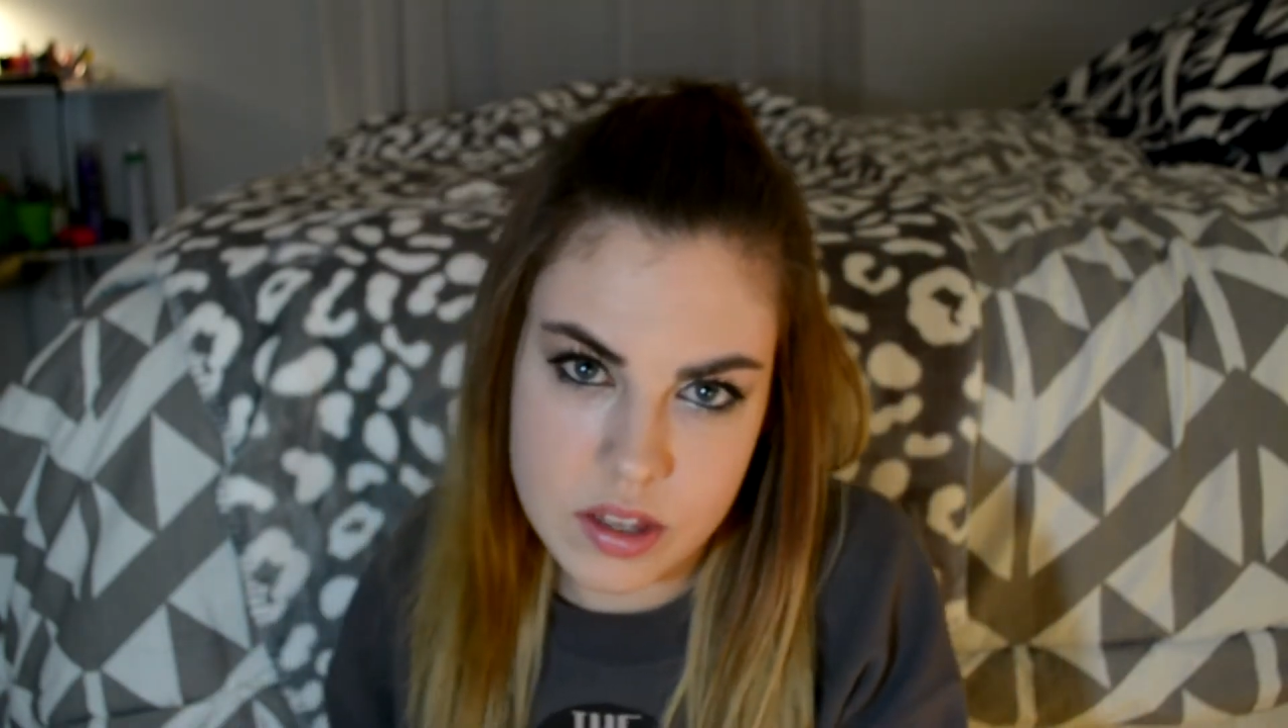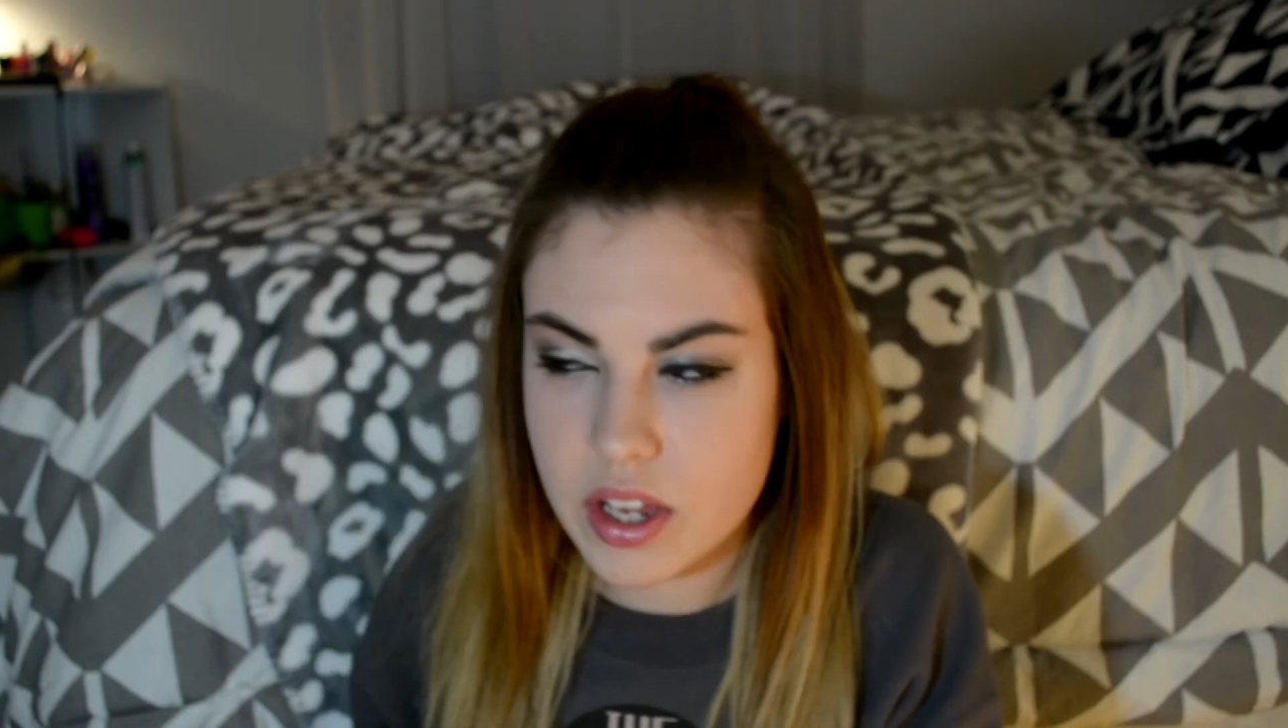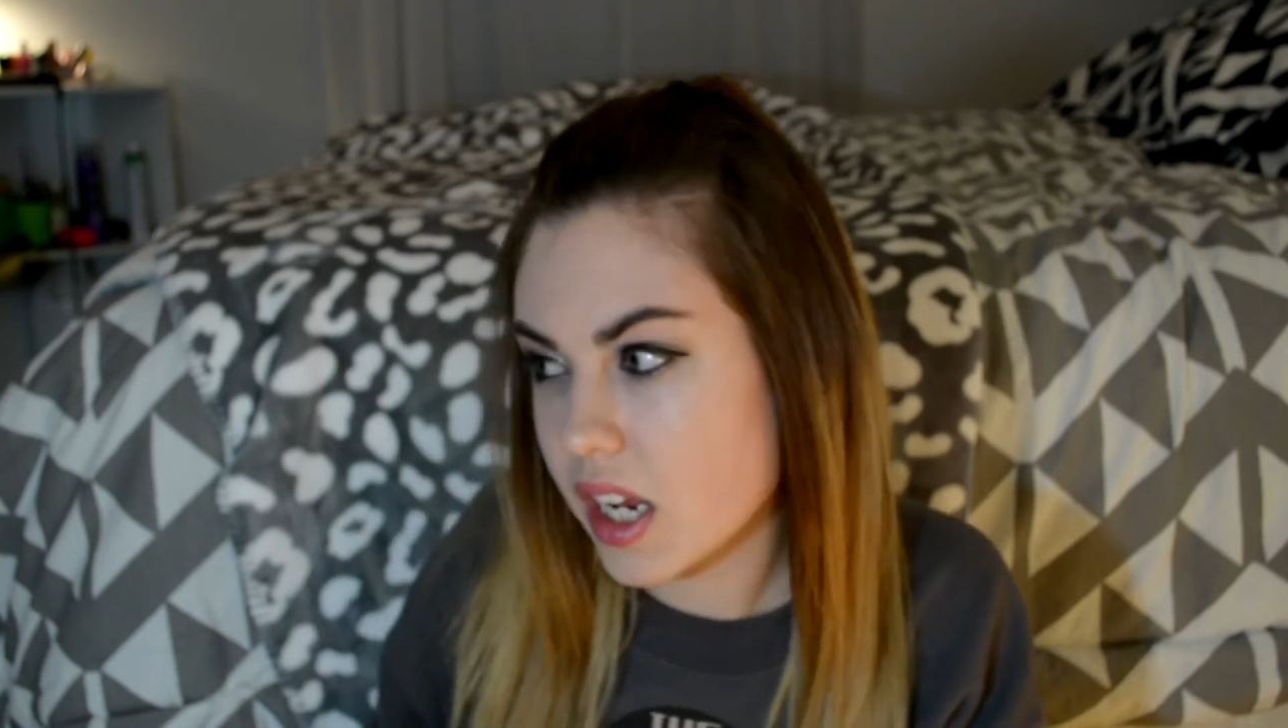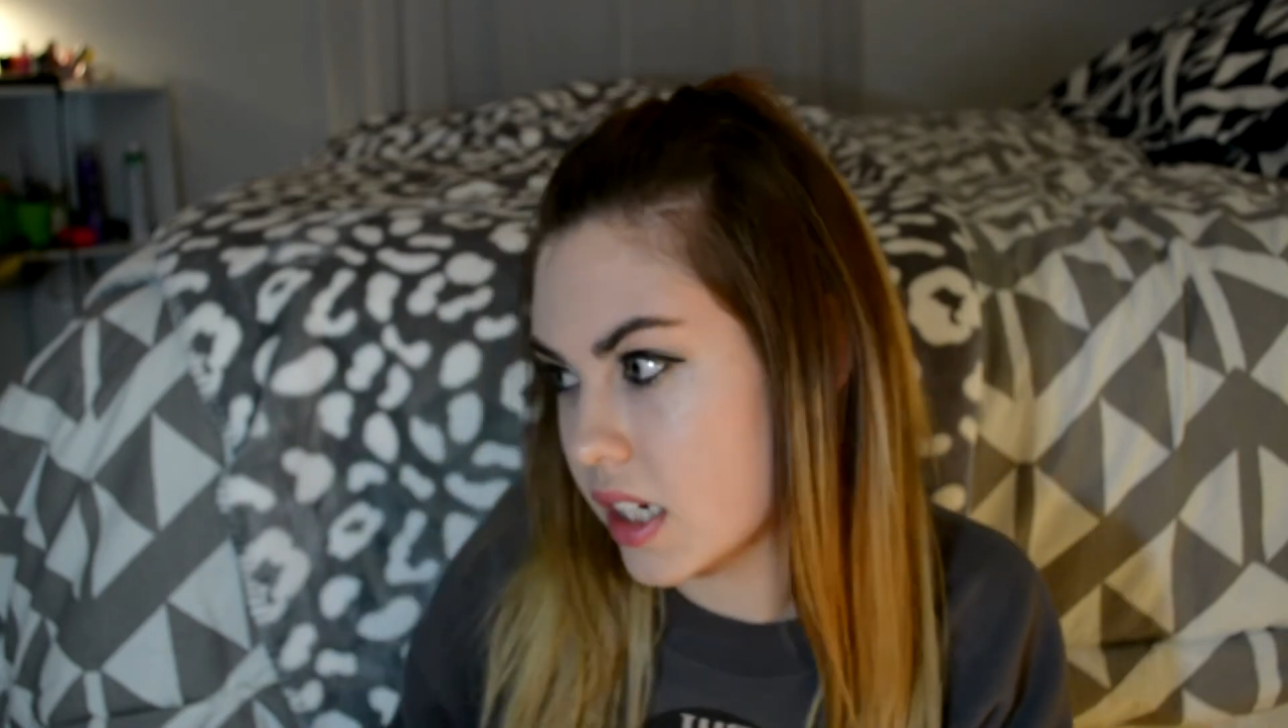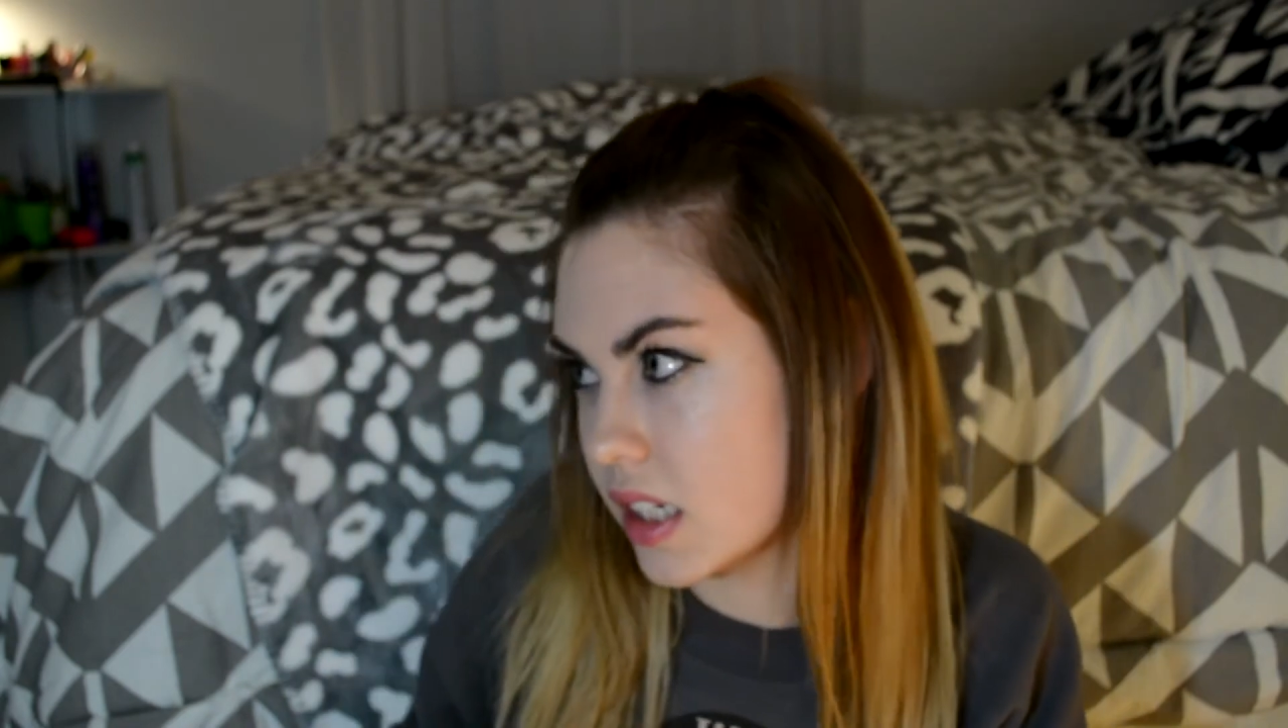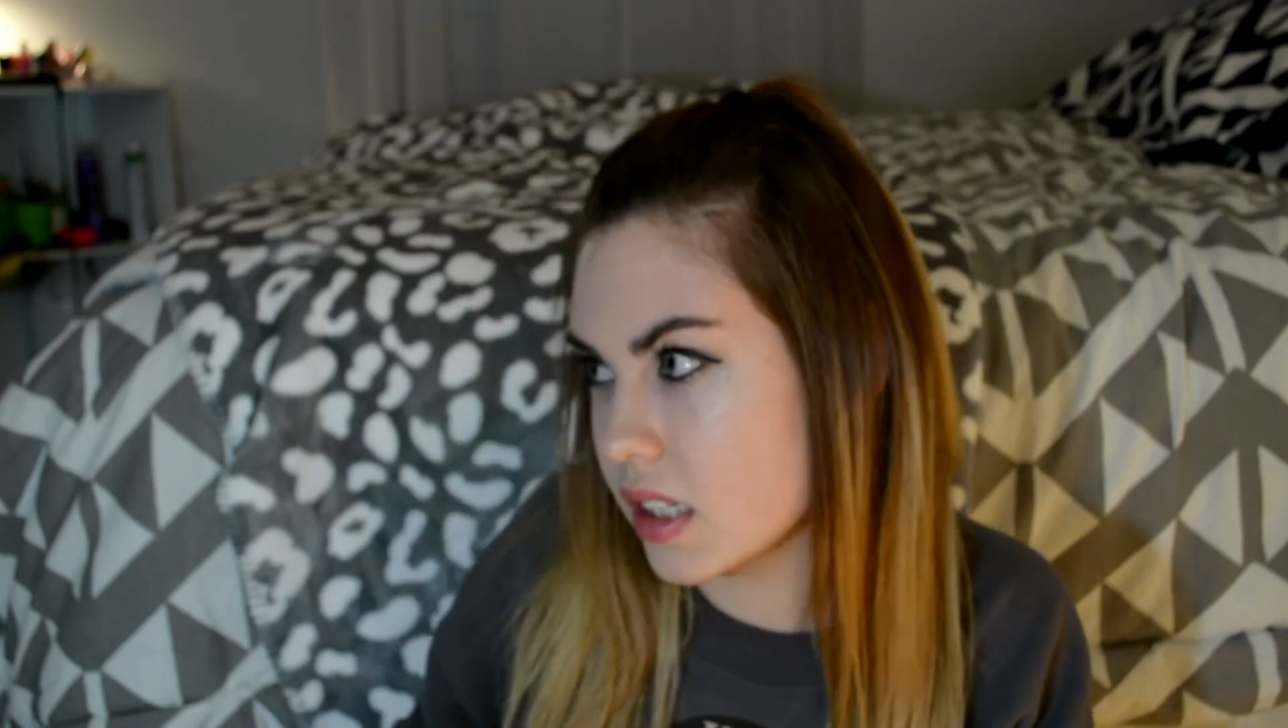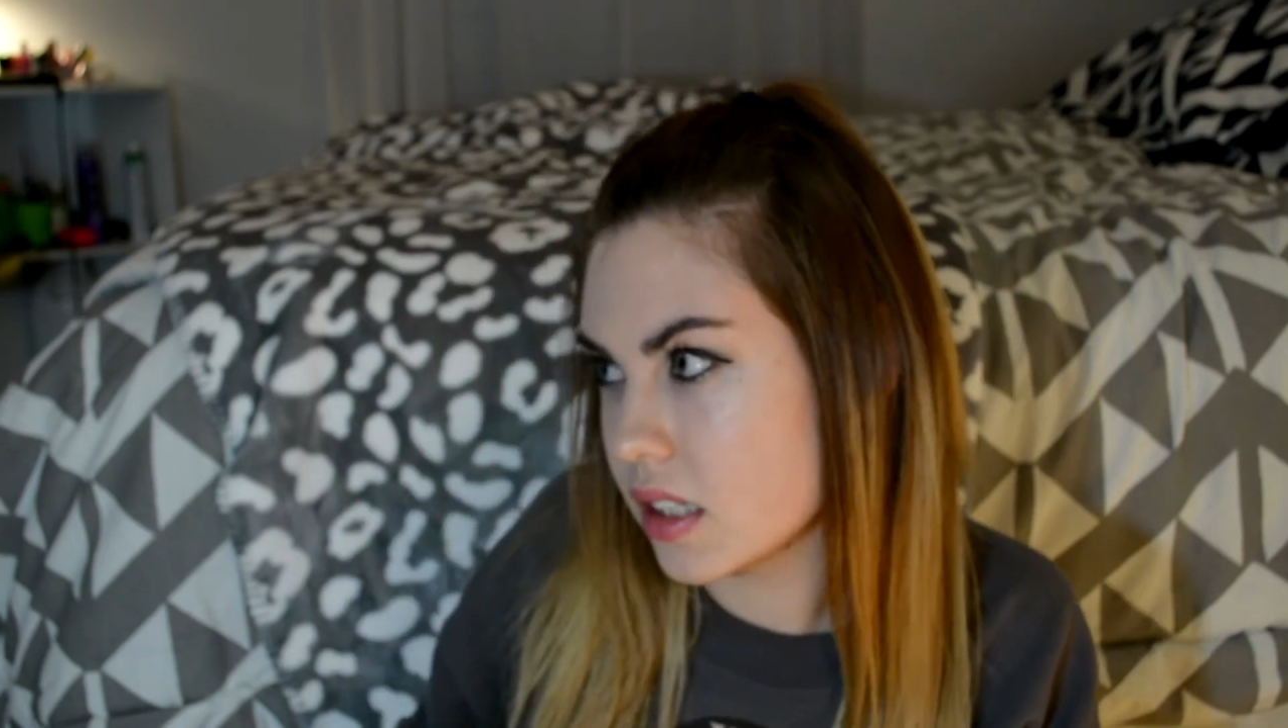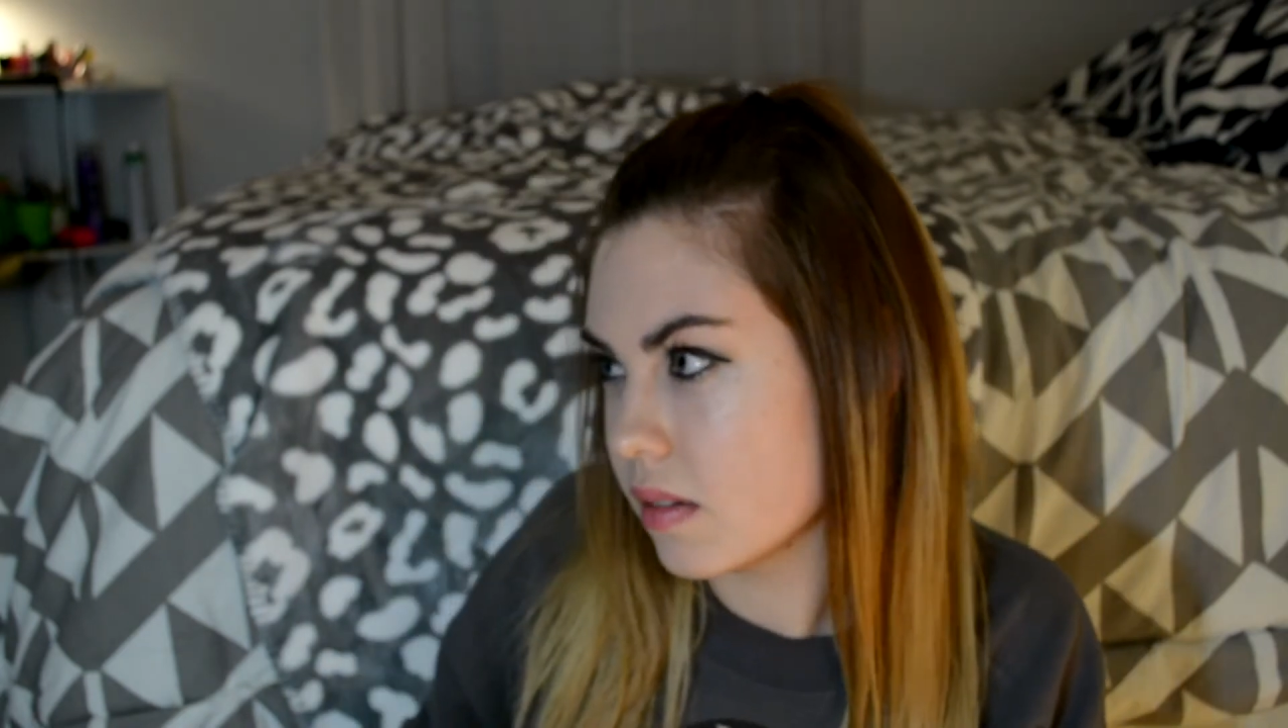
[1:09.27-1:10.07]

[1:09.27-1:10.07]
in the 90s.